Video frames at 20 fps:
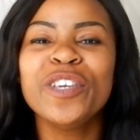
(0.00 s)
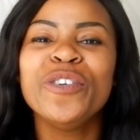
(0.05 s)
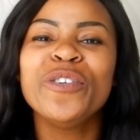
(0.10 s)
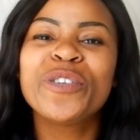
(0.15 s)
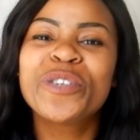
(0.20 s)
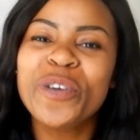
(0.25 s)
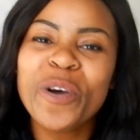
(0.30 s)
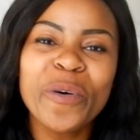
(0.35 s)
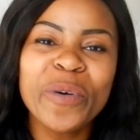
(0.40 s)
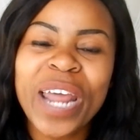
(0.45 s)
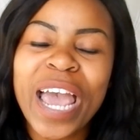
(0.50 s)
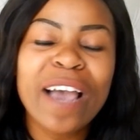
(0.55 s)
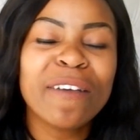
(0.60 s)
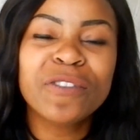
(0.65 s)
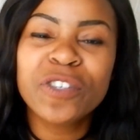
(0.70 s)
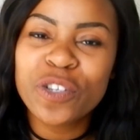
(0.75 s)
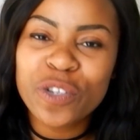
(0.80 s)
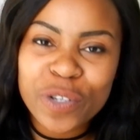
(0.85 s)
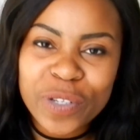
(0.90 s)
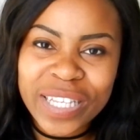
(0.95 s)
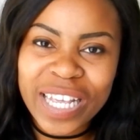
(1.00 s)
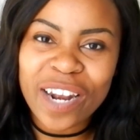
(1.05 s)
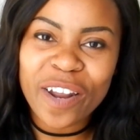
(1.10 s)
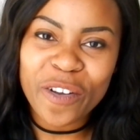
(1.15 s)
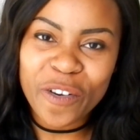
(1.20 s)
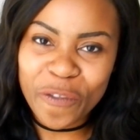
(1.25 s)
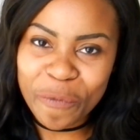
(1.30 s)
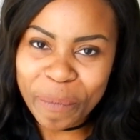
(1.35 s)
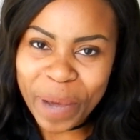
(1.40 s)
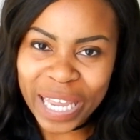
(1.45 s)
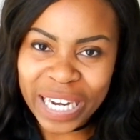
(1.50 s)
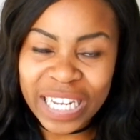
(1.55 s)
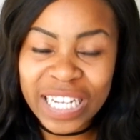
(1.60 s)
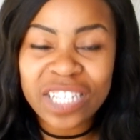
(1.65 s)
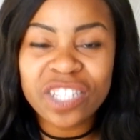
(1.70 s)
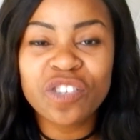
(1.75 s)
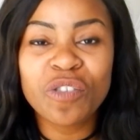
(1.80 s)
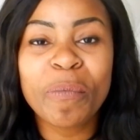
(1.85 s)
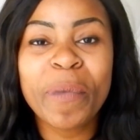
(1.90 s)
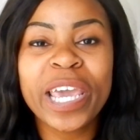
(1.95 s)
You don't have to use a lot of
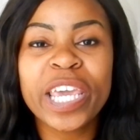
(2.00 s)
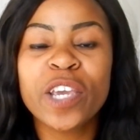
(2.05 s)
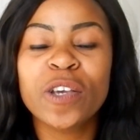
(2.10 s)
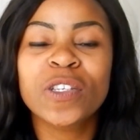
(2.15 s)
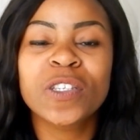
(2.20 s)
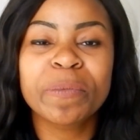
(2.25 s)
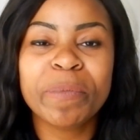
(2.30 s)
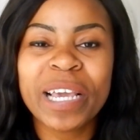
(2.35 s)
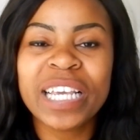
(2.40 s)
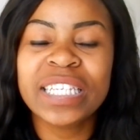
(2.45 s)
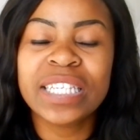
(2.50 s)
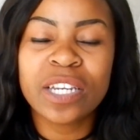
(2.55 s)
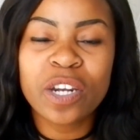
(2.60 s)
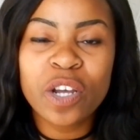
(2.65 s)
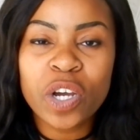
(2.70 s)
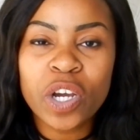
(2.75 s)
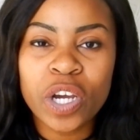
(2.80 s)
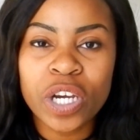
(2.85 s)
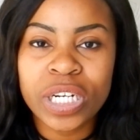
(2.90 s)
money to make your space look